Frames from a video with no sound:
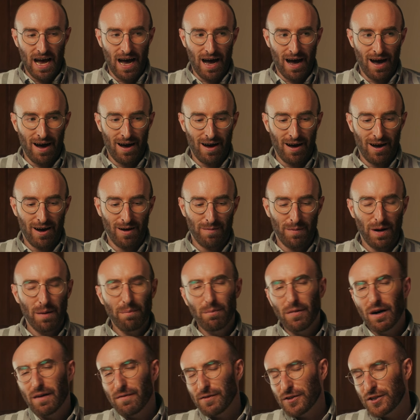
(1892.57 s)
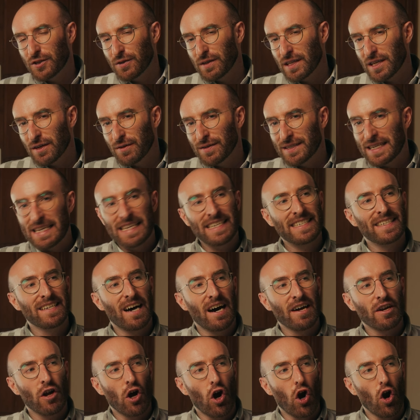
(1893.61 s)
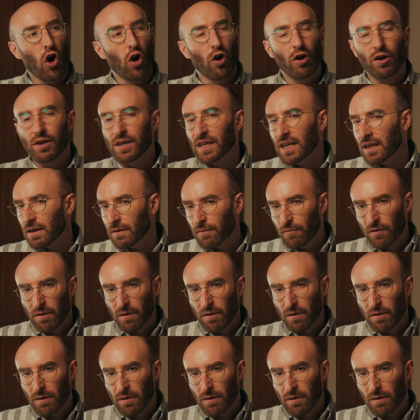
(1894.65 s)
Marvel Studios is not hurting for